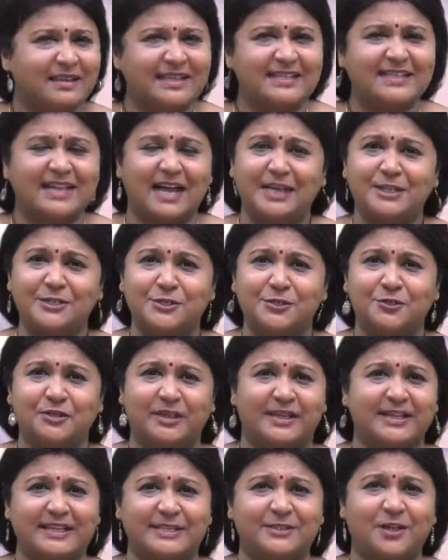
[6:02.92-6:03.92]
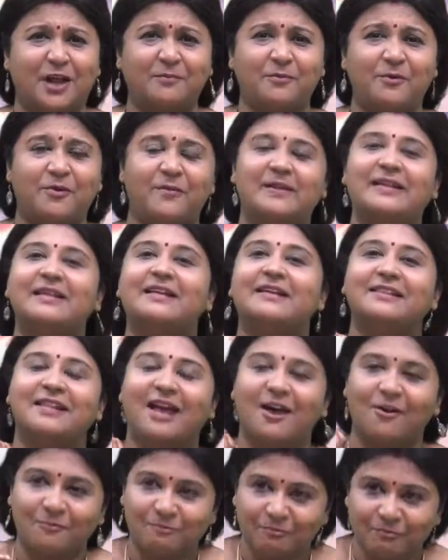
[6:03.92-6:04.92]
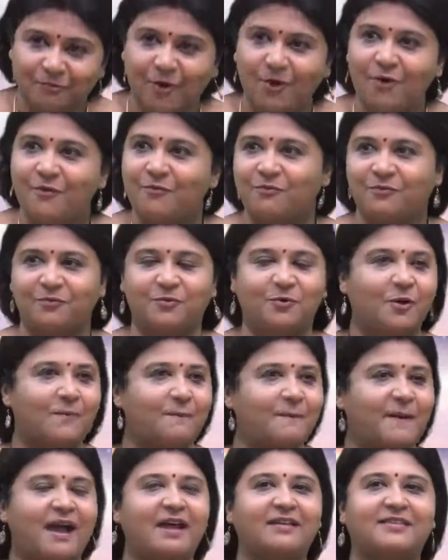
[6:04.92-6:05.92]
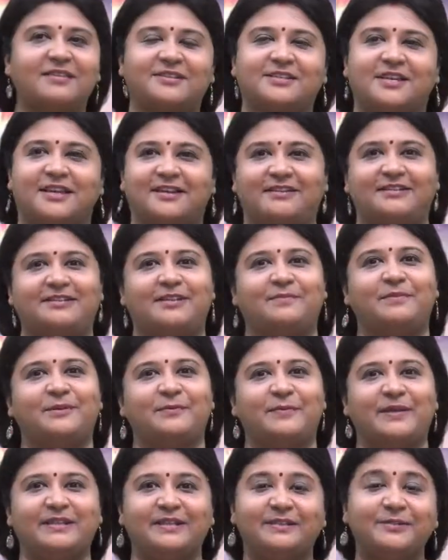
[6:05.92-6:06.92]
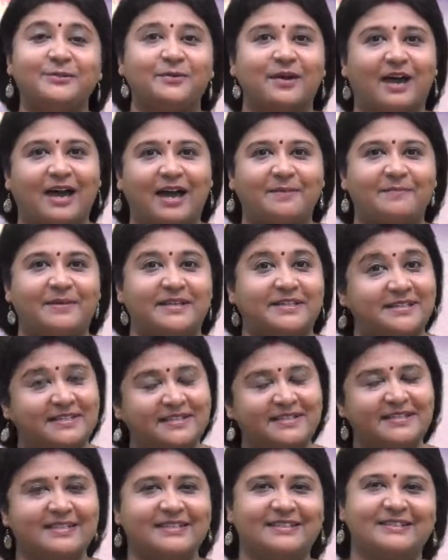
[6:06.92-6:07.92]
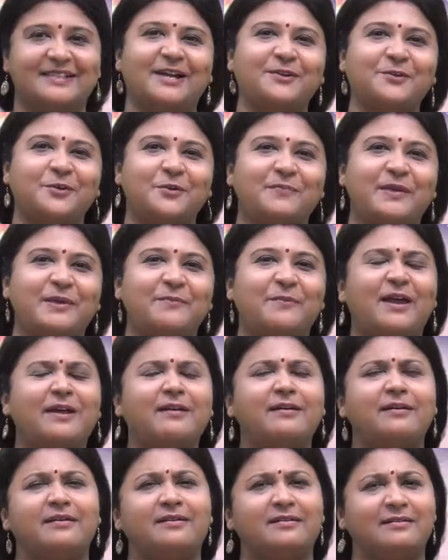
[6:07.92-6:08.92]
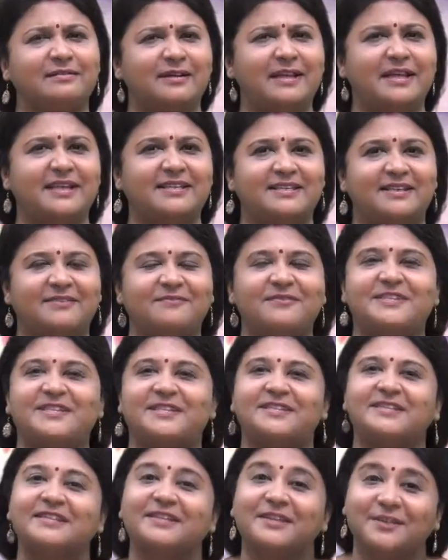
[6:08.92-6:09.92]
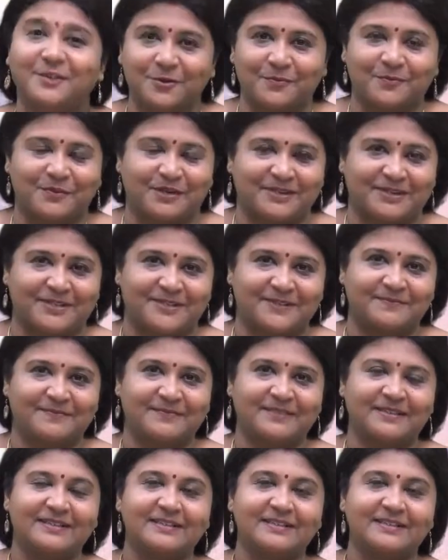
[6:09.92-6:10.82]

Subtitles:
He's Achyutha, he's not movable. Now move, go park the chariot in between the two armies. That could be one reason which is humorous.